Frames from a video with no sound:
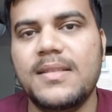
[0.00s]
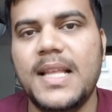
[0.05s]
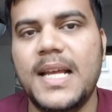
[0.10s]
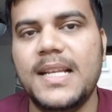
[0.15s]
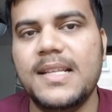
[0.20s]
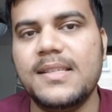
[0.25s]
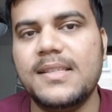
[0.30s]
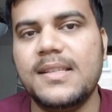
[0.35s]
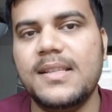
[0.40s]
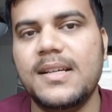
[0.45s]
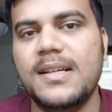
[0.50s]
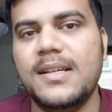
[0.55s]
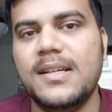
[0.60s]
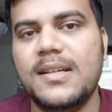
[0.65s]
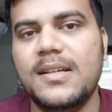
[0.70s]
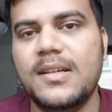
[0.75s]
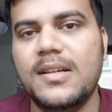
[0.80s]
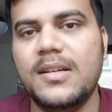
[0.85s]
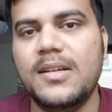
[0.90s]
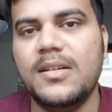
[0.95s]
that is
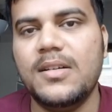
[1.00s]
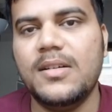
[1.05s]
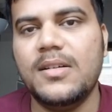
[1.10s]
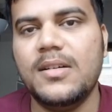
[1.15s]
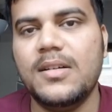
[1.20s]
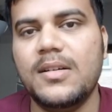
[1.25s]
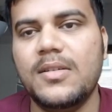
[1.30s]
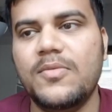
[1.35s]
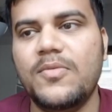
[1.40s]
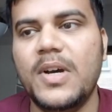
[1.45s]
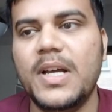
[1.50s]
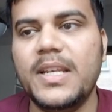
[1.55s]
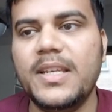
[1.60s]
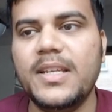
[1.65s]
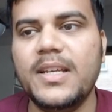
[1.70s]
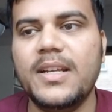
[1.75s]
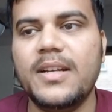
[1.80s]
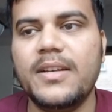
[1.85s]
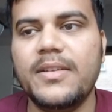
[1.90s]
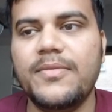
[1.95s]
the 1
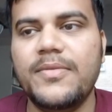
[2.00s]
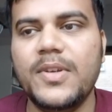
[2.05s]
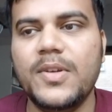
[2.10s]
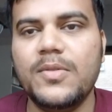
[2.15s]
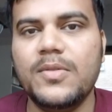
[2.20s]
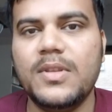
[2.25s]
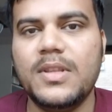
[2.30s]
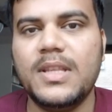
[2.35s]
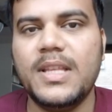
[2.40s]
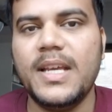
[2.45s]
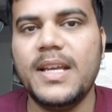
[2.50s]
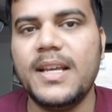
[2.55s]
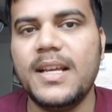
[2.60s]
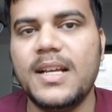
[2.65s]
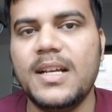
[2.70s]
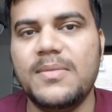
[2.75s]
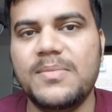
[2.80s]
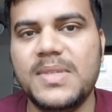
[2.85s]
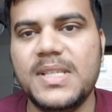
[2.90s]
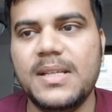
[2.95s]
year review thing
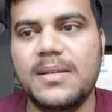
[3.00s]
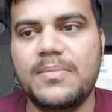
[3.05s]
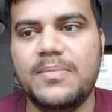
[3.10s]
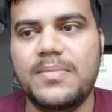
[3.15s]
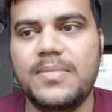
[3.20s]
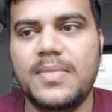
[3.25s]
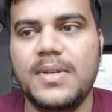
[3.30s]
comes up.